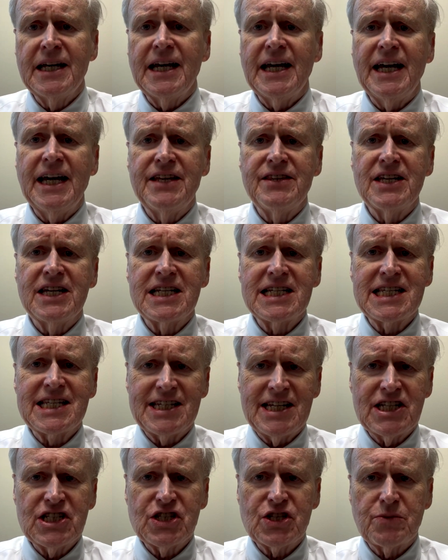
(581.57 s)
and then
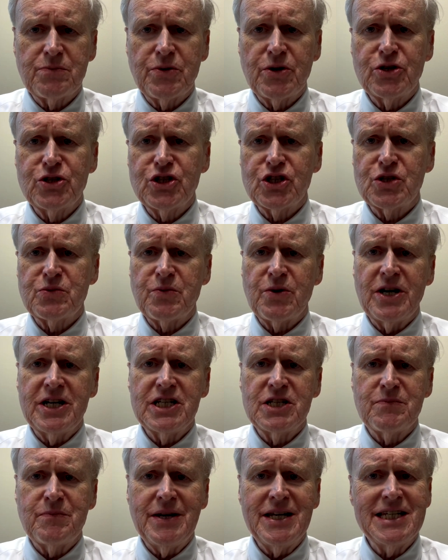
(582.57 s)
sets a purchase
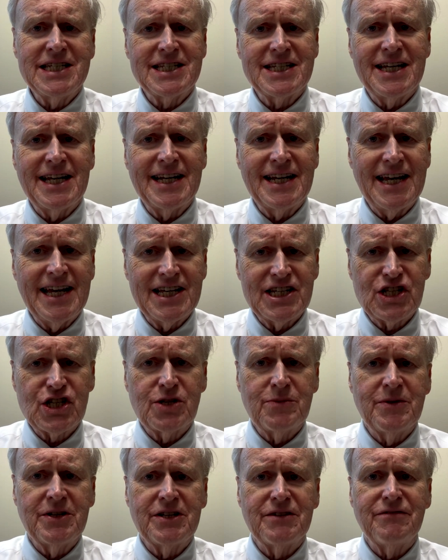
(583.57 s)
price based on
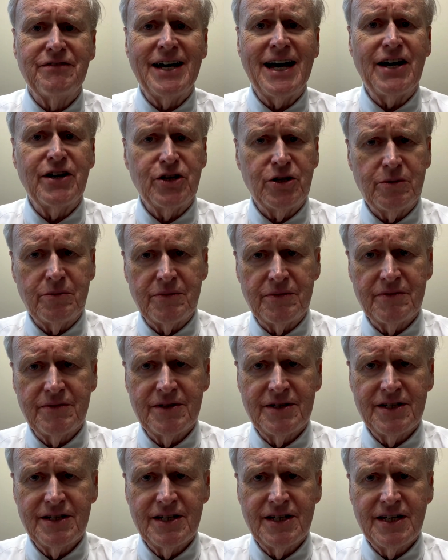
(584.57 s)
estimate of volume.
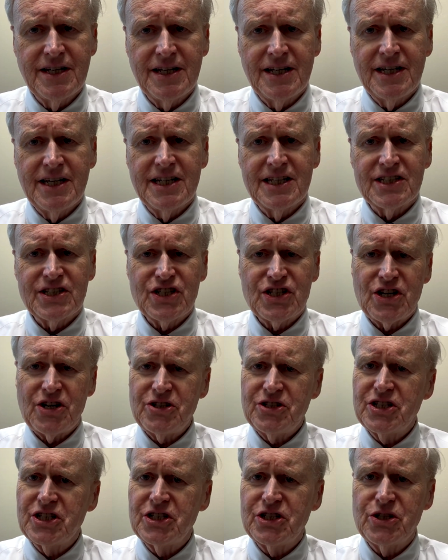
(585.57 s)

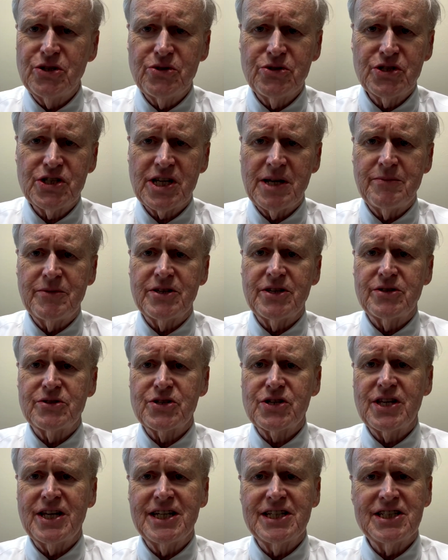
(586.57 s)
Start to do some of
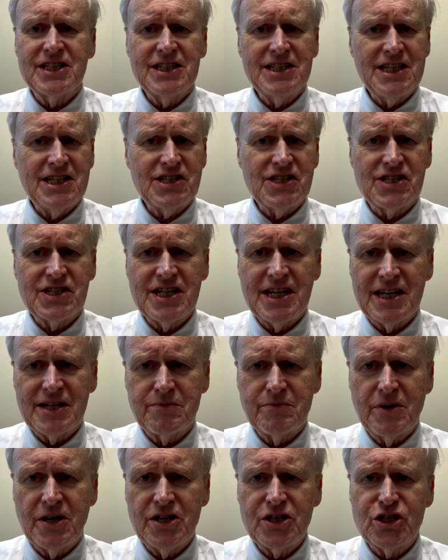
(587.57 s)
those things. It doesn't take
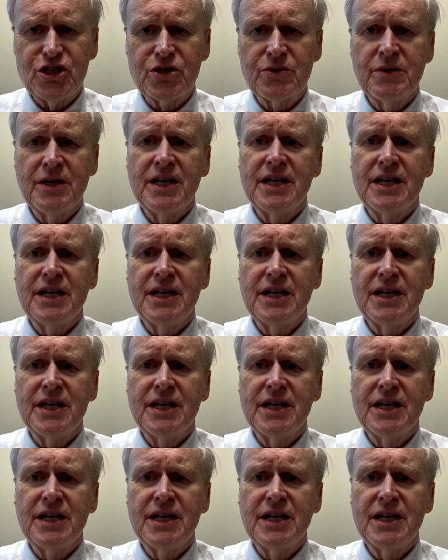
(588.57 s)
much.